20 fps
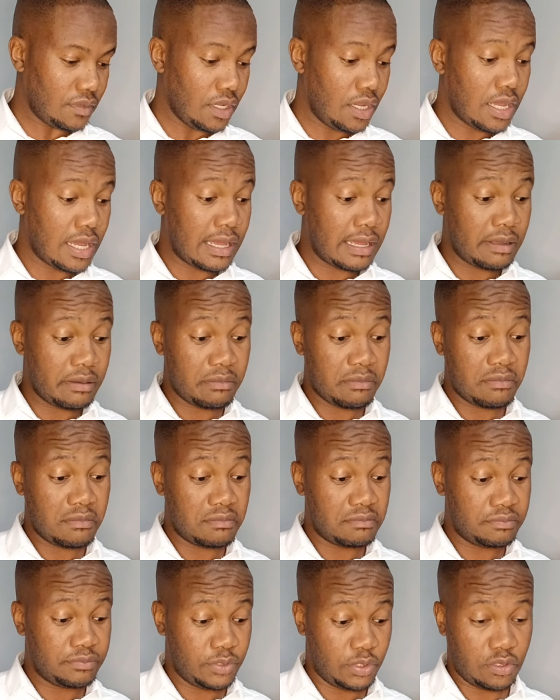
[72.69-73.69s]

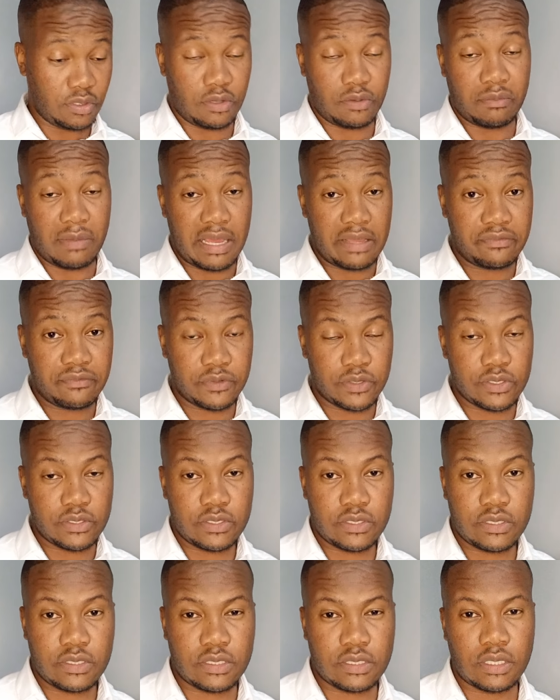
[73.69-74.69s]
my
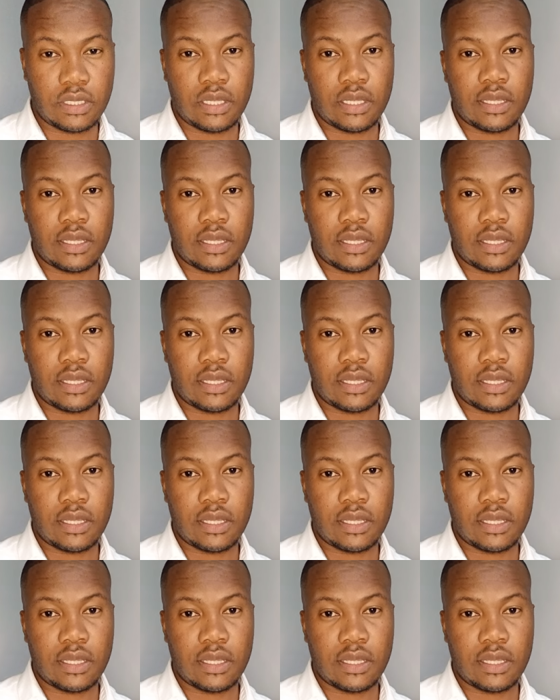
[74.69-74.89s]
first